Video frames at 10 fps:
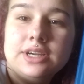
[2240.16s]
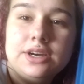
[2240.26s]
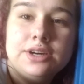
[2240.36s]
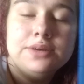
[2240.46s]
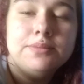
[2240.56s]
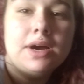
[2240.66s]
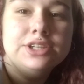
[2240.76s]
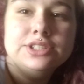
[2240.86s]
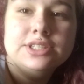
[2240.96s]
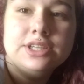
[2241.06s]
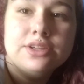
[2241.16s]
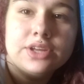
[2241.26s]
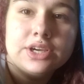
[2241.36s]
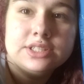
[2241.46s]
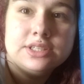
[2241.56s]
I just did a
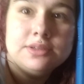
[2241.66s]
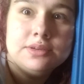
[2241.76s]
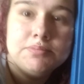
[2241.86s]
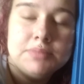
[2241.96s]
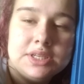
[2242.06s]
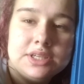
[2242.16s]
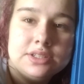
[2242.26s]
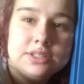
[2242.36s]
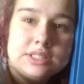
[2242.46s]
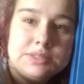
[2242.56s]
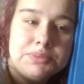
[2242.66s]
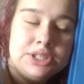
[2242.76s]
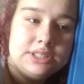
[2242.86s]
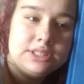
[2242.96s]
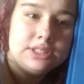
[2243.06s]
30-minute
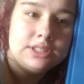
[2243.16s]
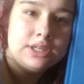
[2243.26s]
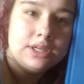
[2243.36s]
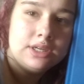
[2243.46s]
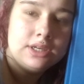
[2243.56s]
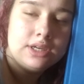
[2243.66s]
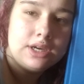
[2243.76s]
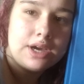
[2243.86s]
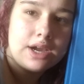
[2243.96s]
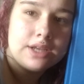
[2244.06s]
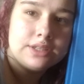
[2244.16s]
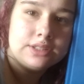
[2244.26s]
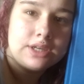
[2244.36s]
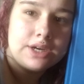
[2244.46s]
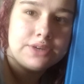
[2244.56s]
sprint and
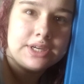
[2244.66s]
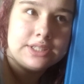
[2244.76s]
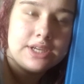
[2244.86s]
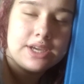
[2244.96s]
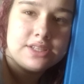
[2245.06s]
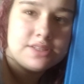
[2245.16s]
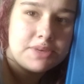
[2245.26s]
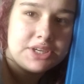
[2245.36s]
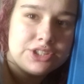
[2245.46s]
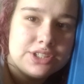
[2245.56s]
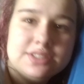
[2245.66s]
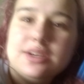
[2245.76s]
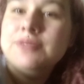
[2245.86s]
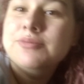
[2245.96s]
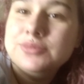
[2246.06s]
I read 80 pages.
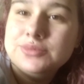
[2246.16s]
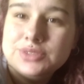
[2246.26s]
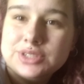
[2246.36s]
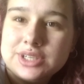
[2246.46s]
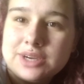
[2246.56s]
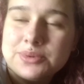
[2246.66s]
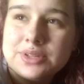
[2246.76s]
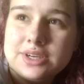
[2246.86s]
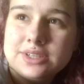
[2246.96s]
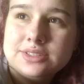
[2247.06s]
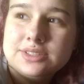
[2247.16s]
I'm really happy with that.